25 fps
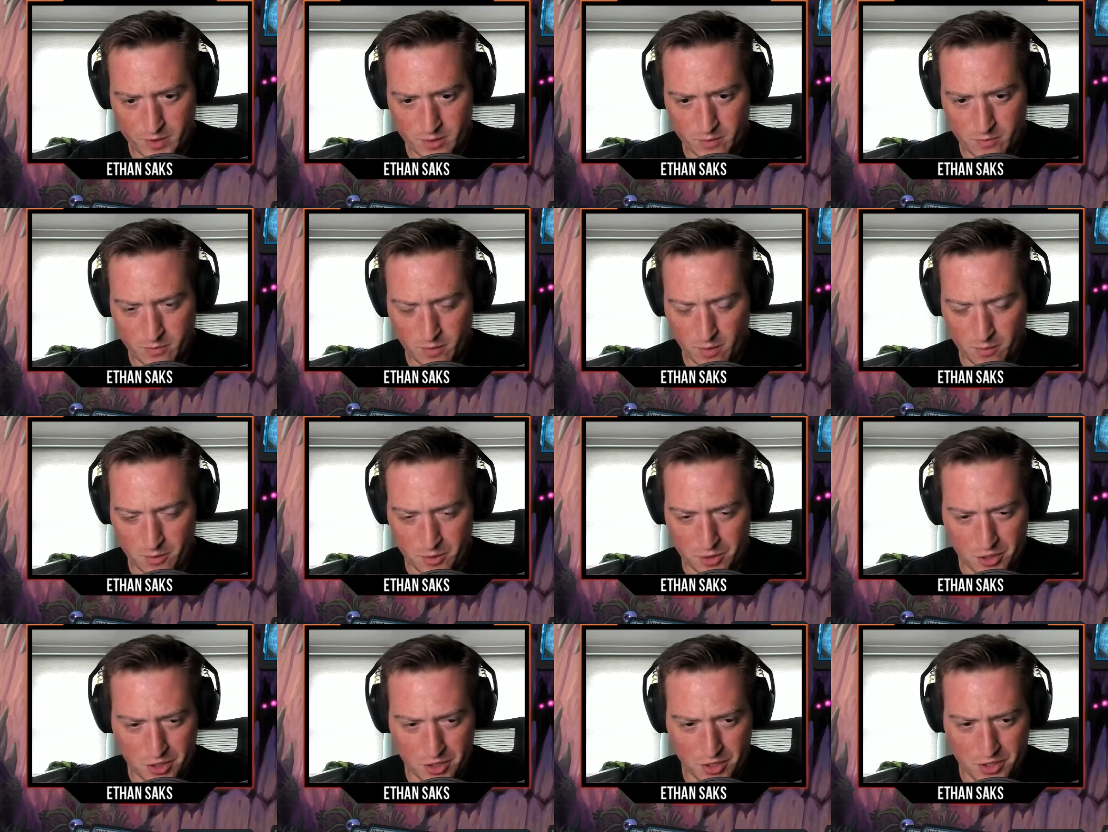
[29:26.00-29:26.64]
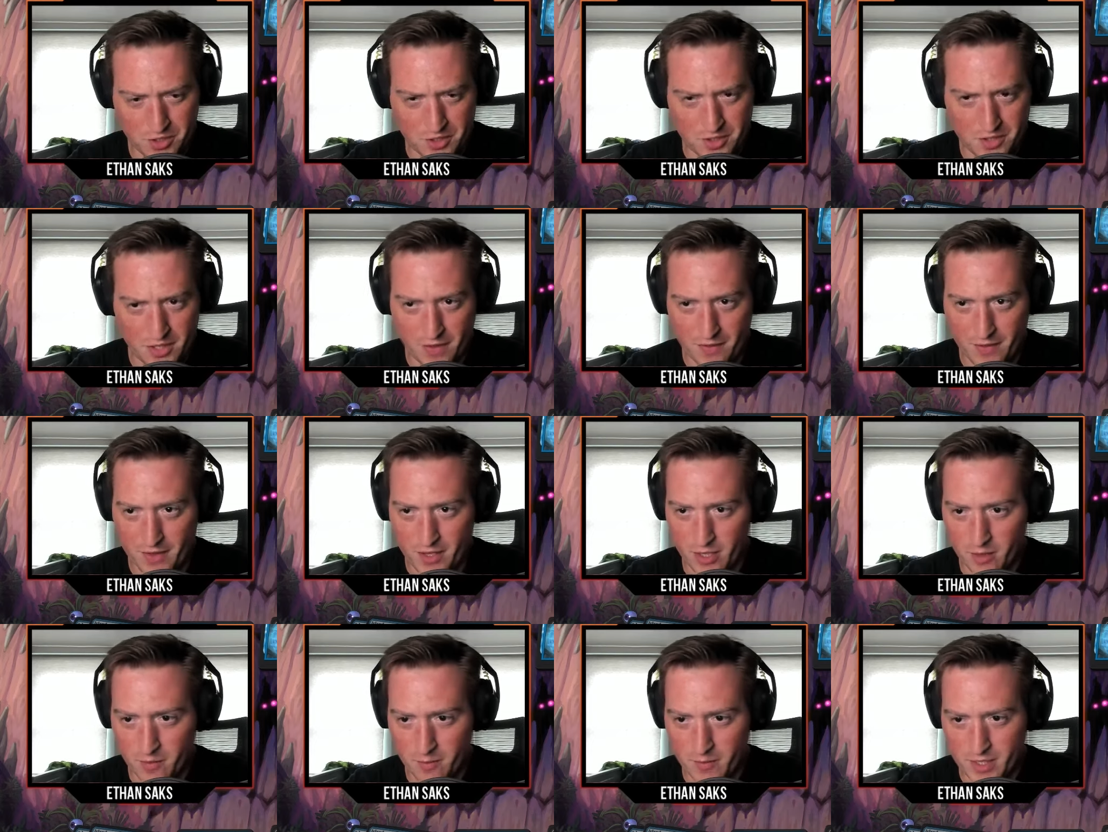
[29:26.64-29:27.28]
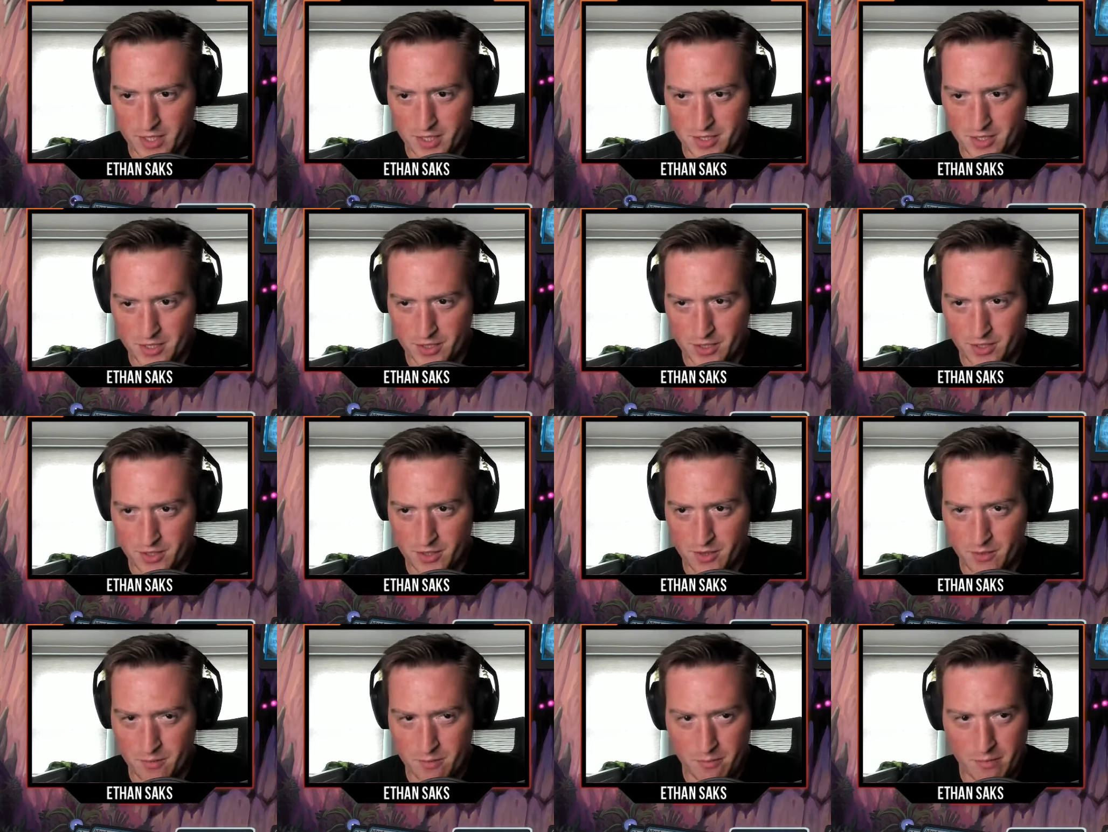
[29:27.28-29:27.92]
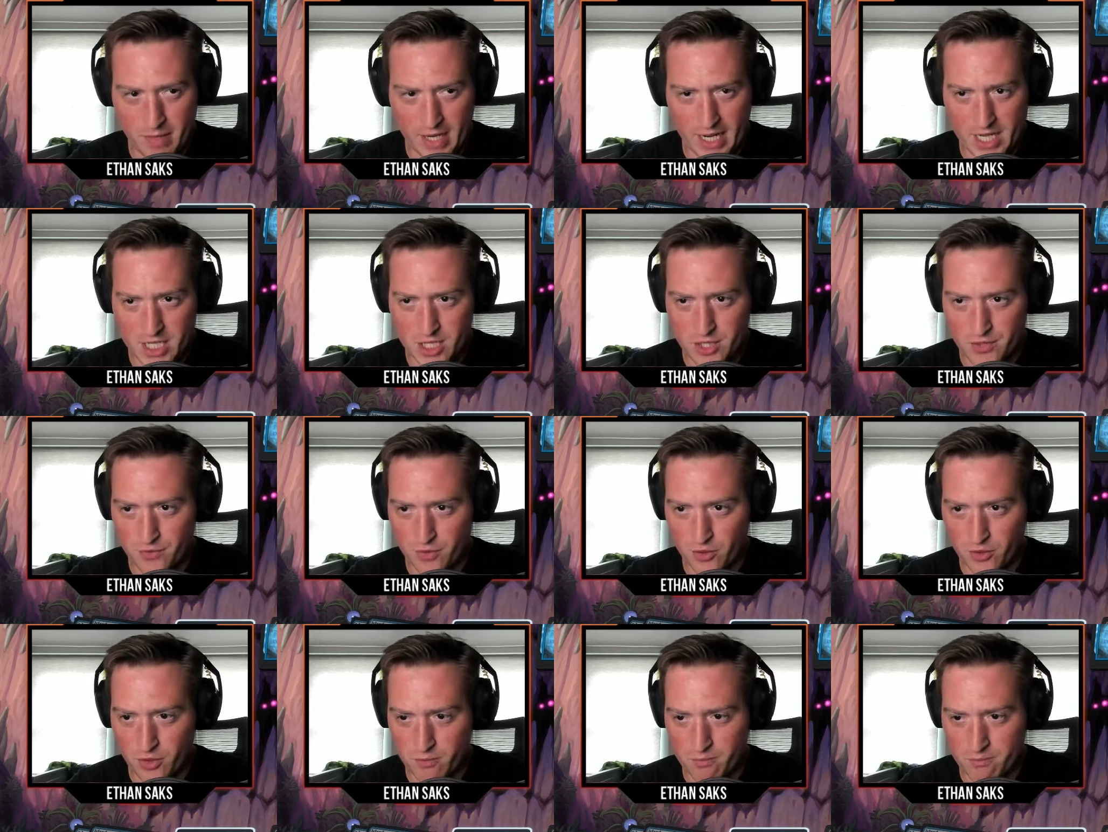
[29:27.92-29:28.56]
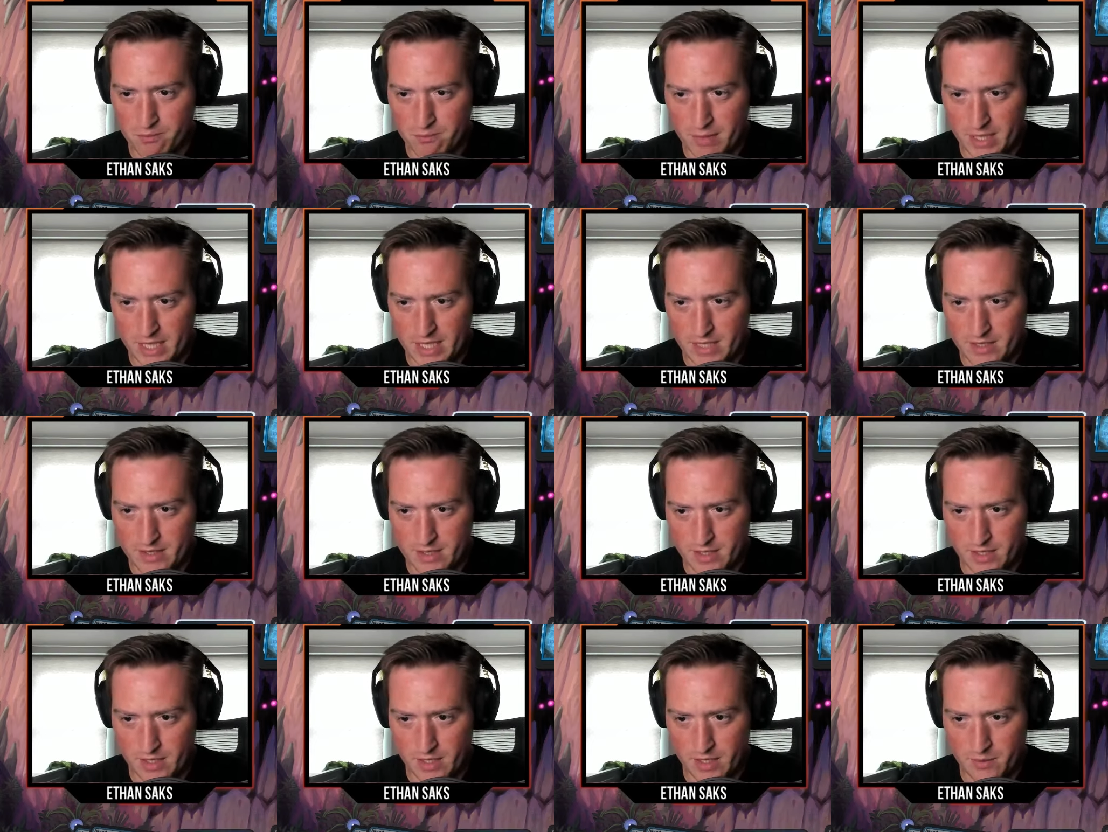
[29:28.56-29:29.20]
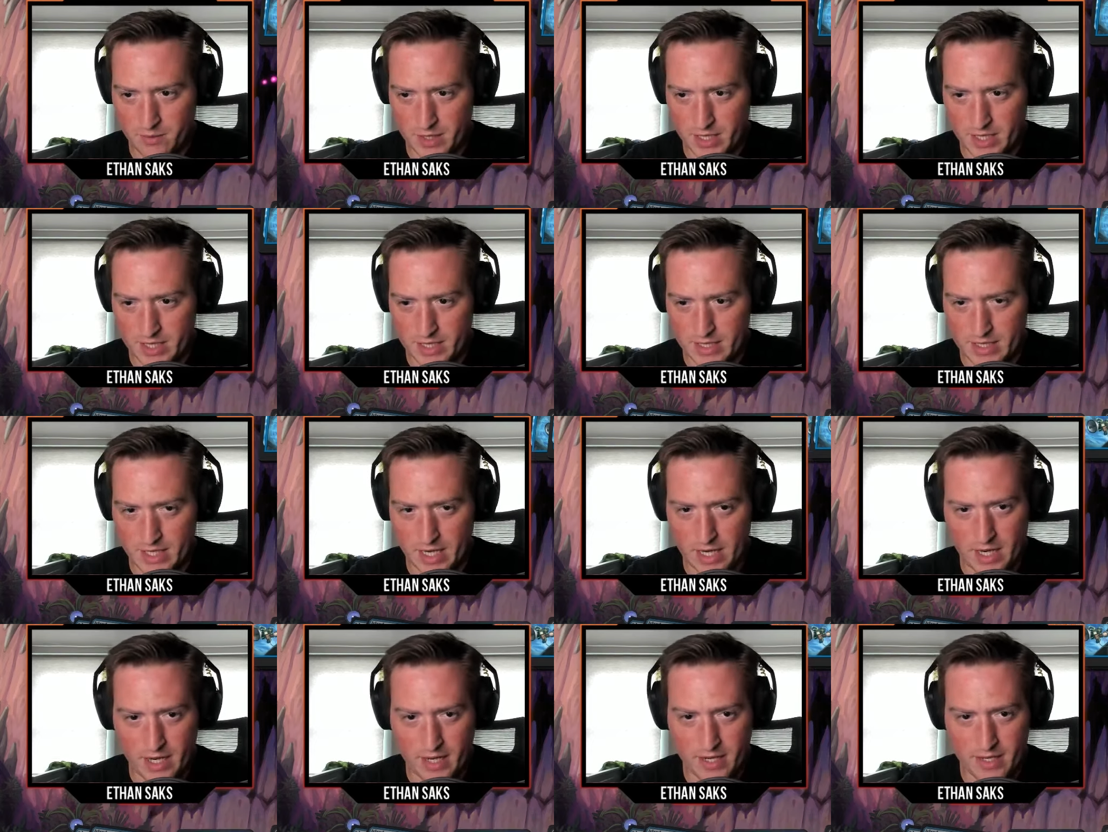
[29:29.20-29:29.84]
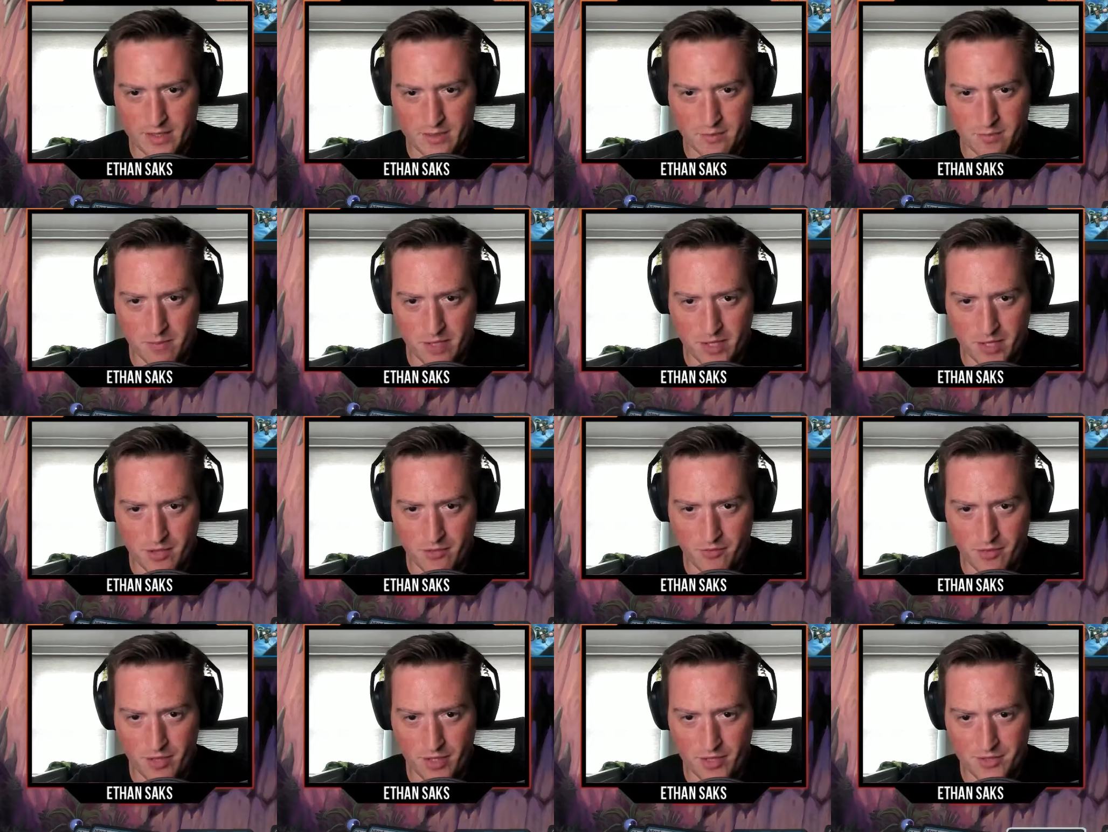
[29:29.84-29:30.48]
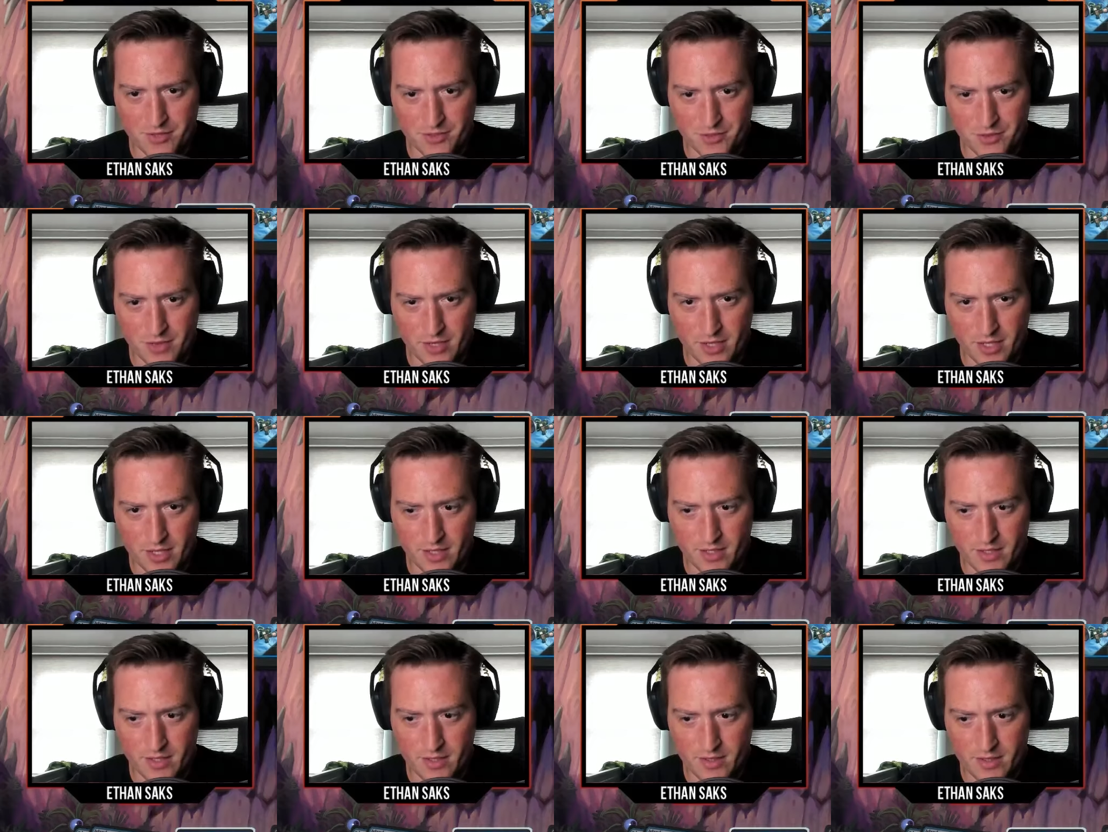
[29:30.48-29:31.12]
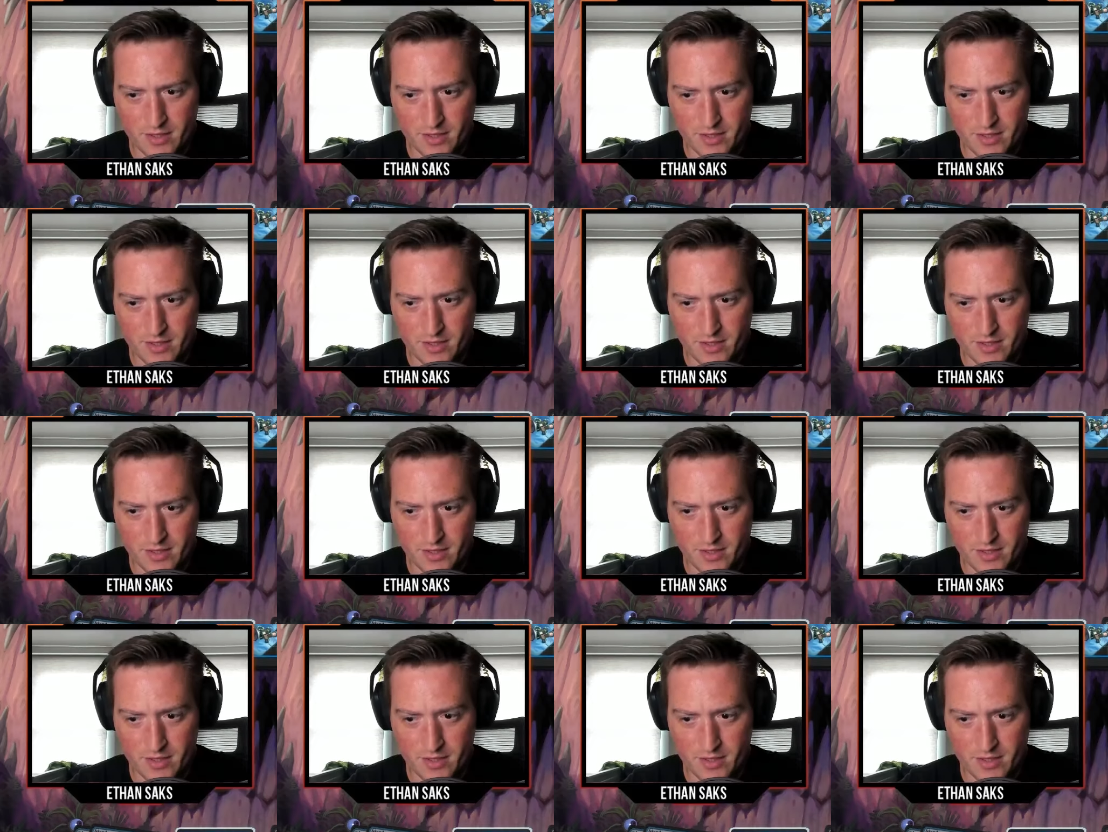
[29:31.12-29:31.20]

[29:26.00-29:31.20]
Probably should have just done that on my turn. Bashful Beastie. When it dies, manifest dread.